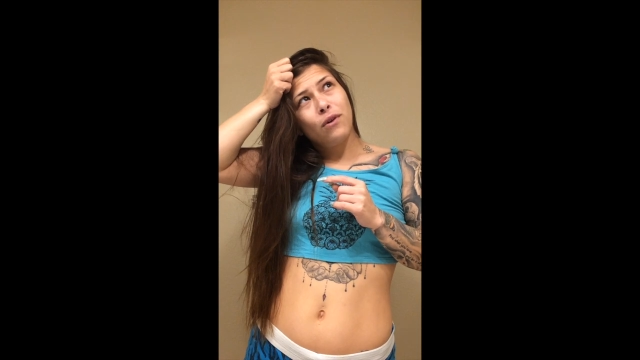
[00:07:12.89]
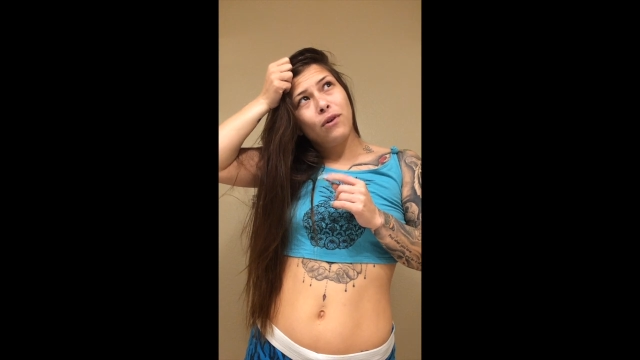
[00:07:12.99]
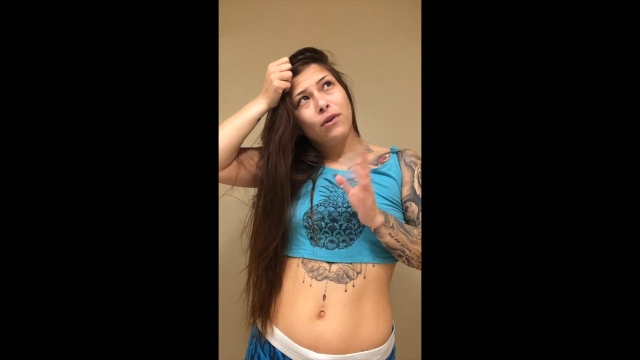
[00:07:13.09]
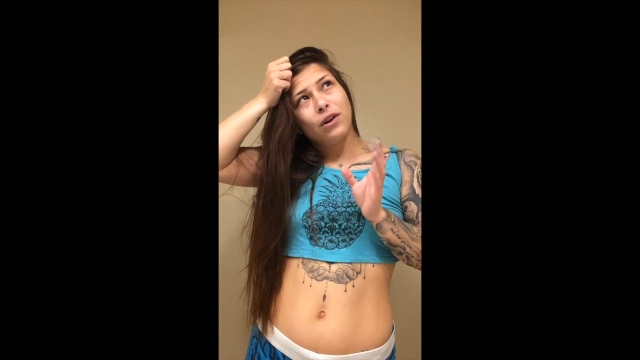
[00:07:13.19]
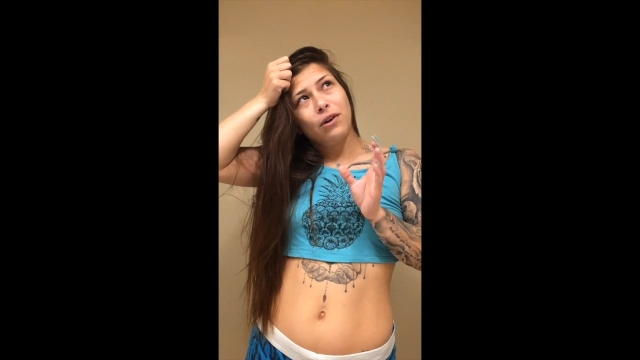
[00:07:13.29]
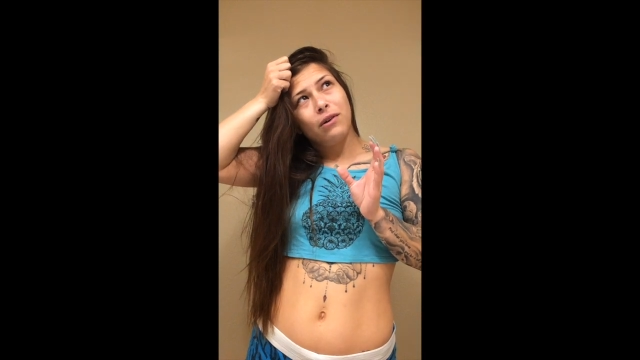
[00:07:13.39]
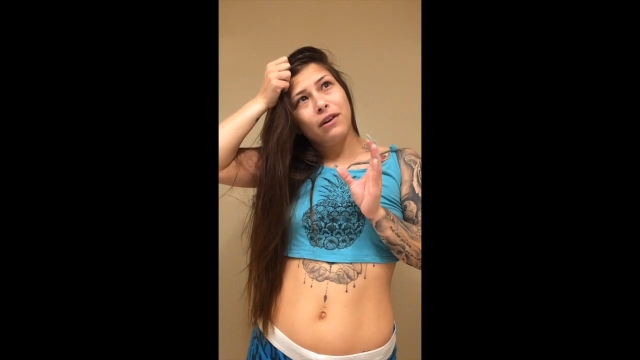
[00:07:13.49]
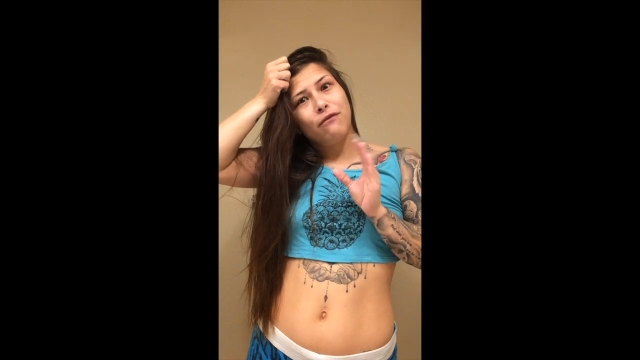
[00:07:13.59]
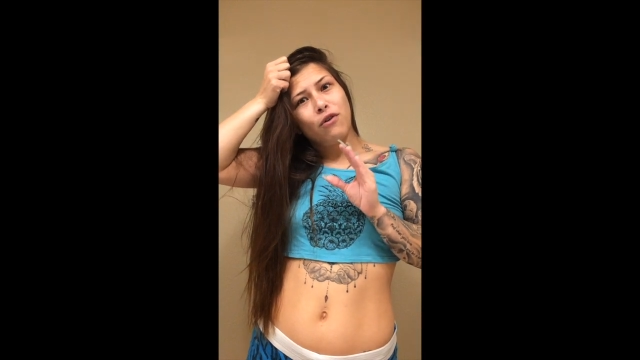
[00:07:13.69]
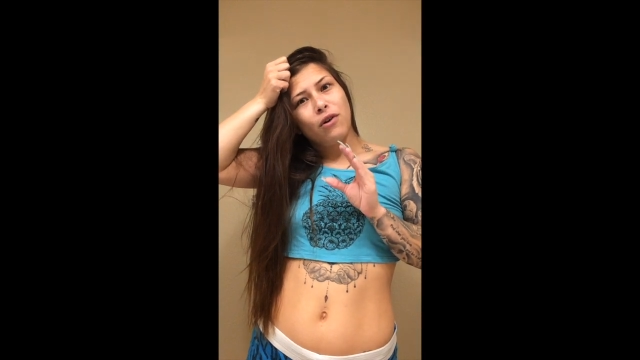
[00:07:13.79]
or no,
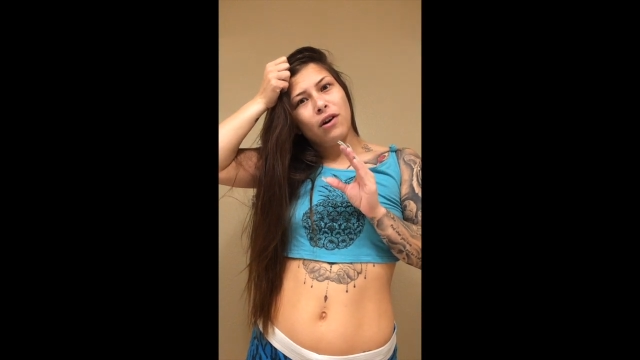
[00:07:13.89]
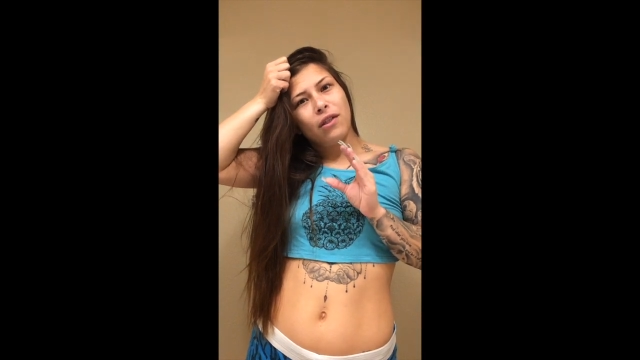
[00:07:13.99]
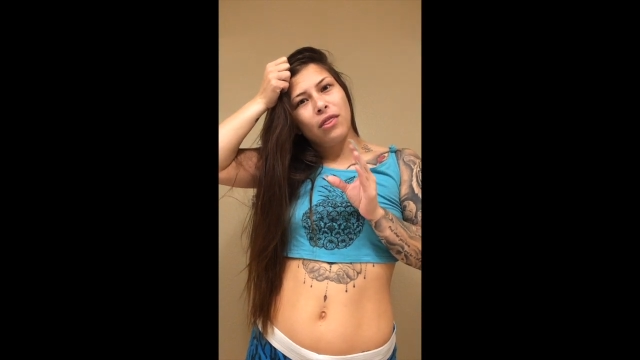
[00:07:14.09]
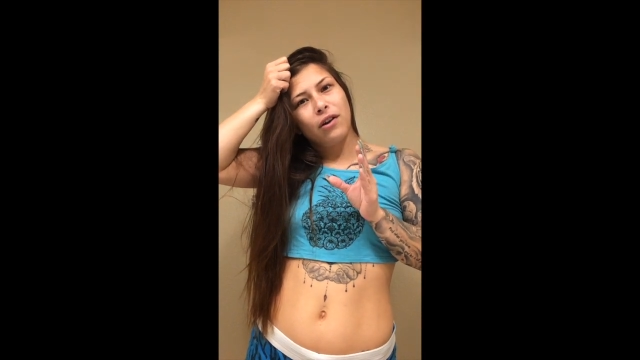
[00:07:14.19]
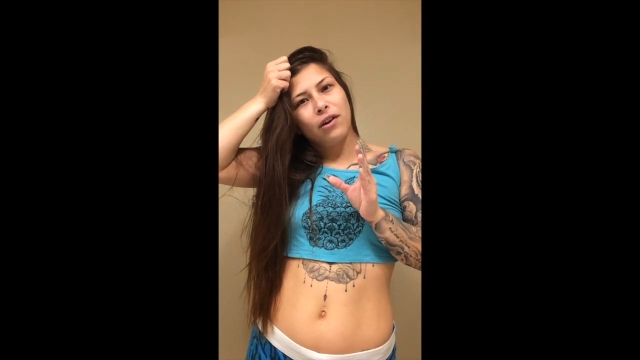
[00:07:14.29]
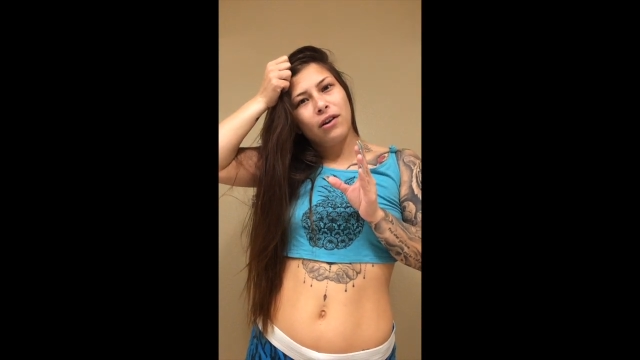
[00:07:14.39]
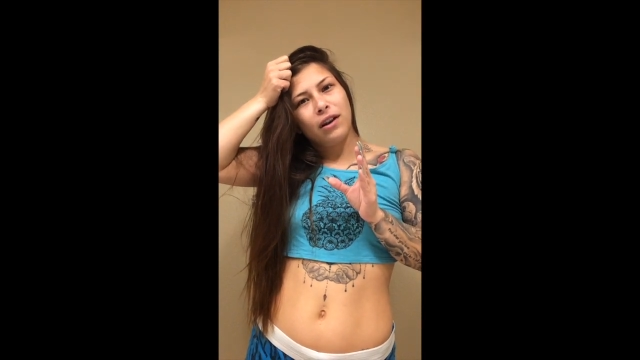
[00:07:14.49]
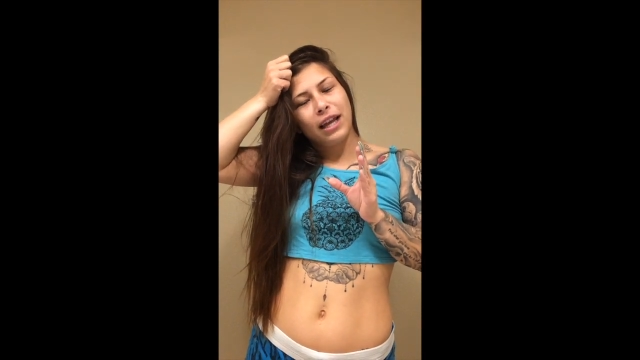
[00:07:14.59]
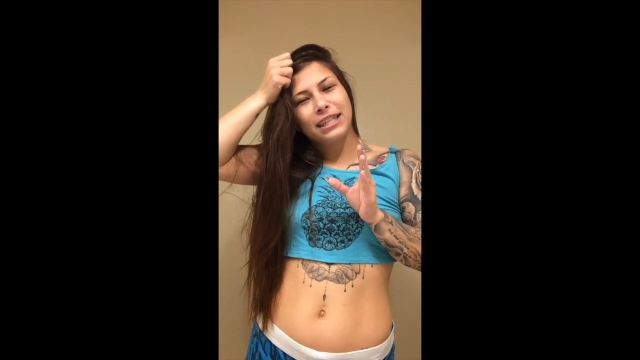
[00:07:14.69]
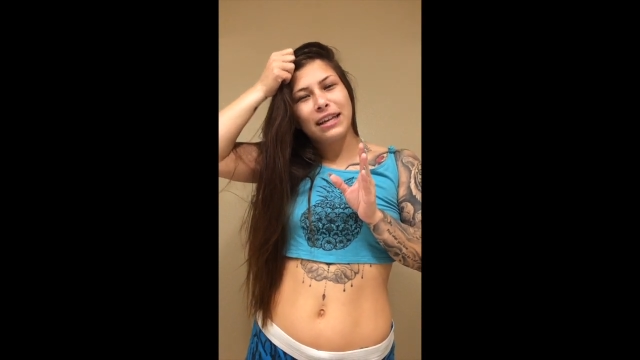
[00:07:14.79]
a third,
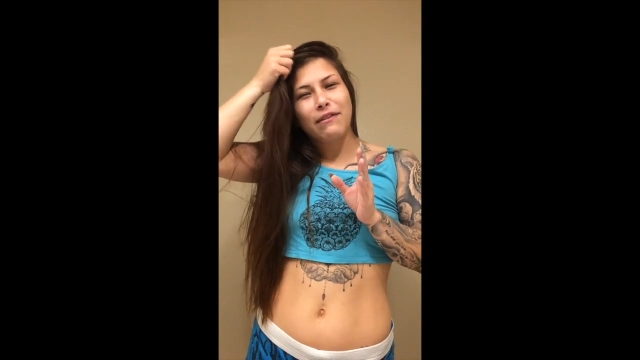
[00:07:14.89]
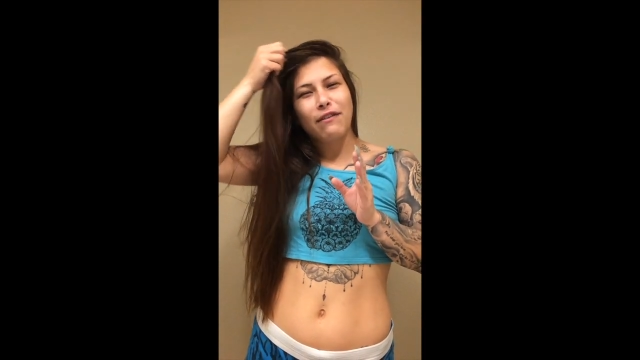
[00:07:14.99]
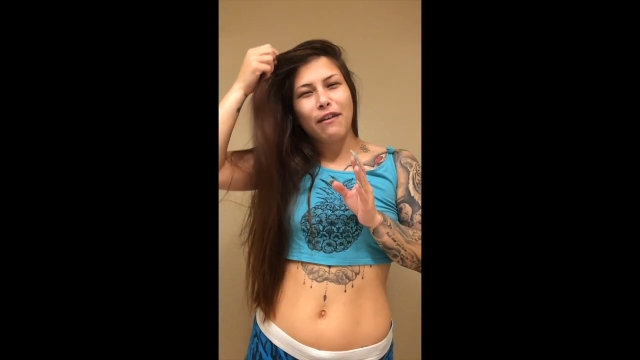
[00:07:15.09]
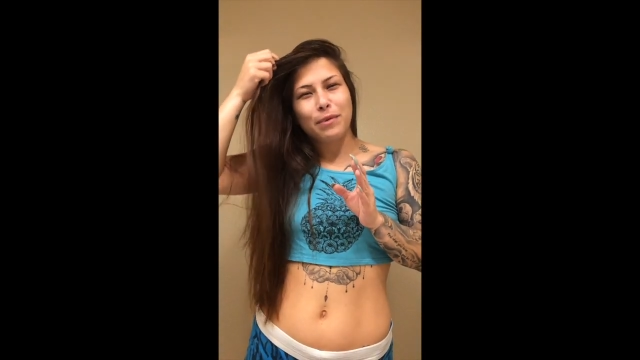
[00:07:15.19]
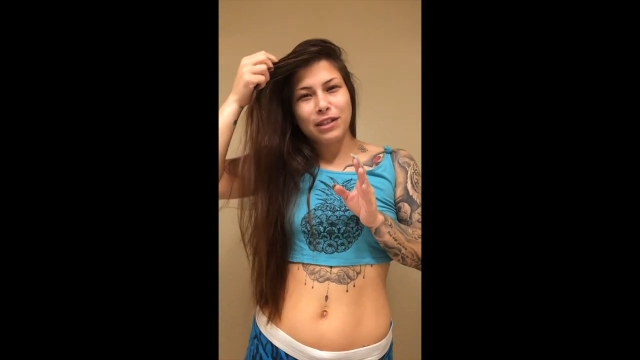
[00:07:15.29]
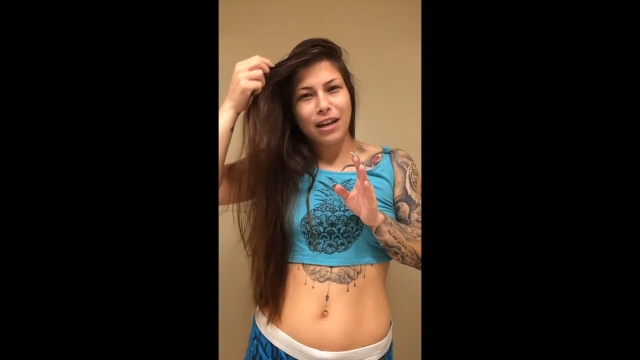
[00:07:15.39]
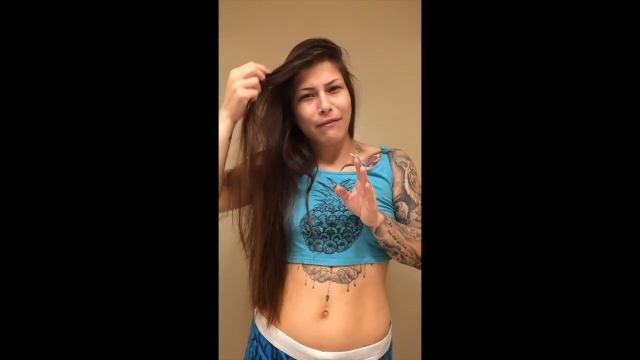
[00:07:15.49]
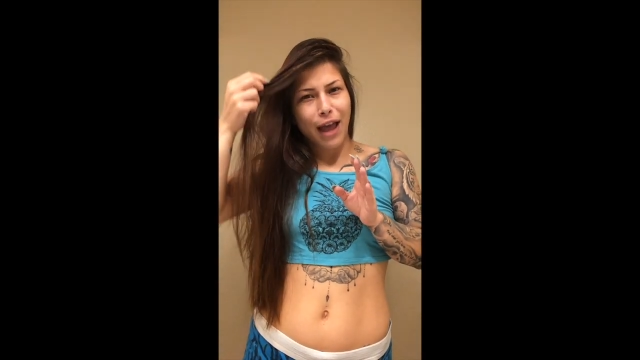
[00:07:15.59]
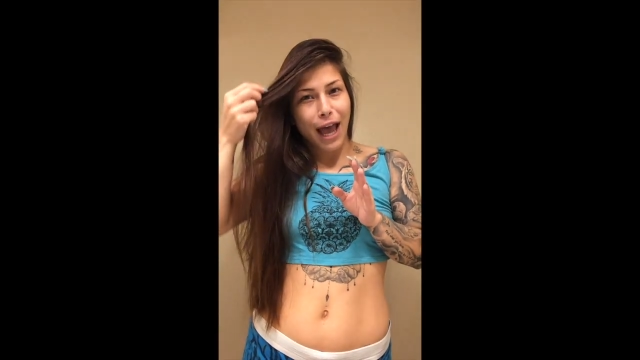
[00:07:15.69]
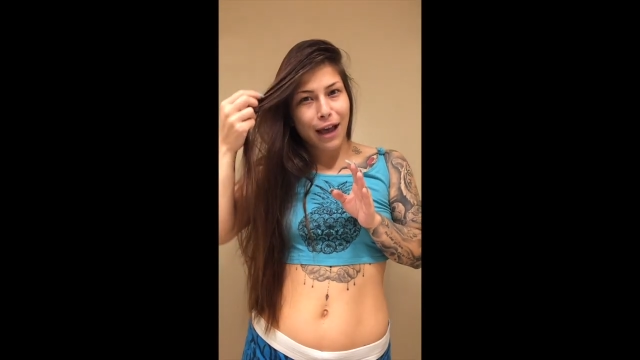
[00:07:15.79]
like 75% of
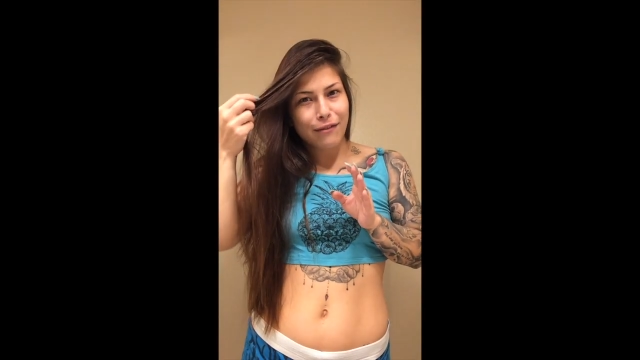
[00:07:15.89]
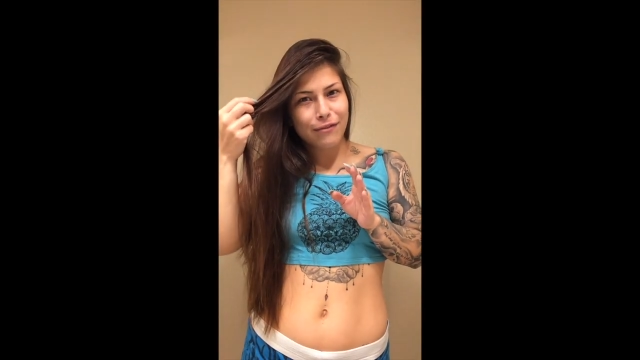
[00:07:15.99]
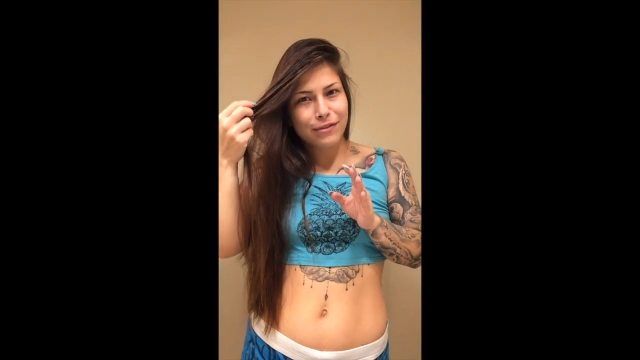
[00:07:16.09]
a half.